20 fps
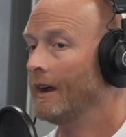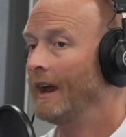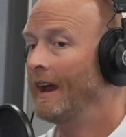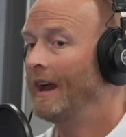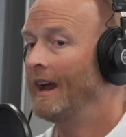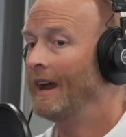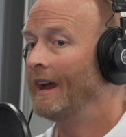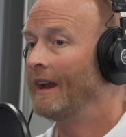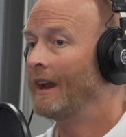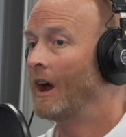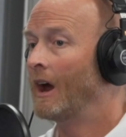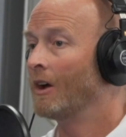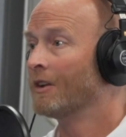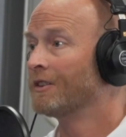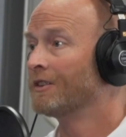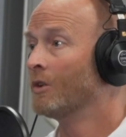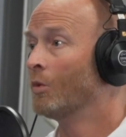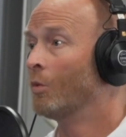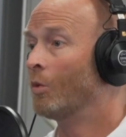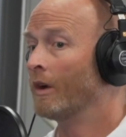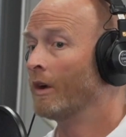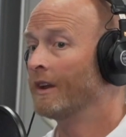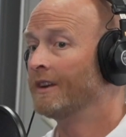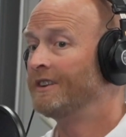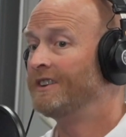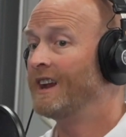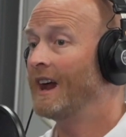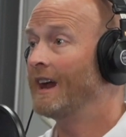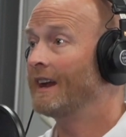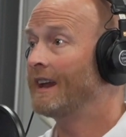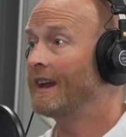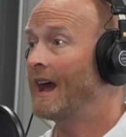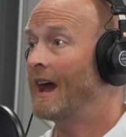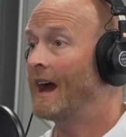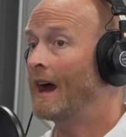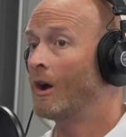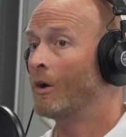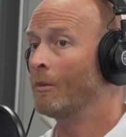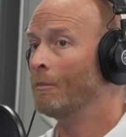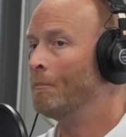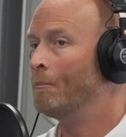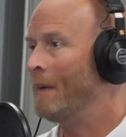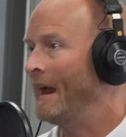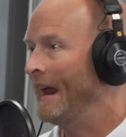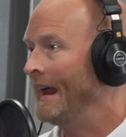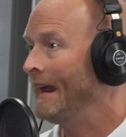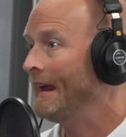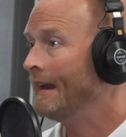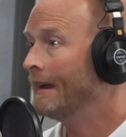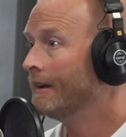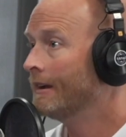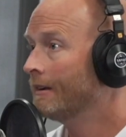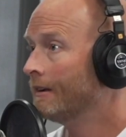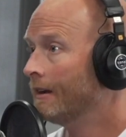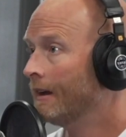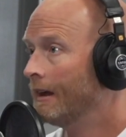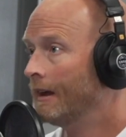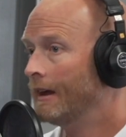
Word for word: and I also want to check out Maine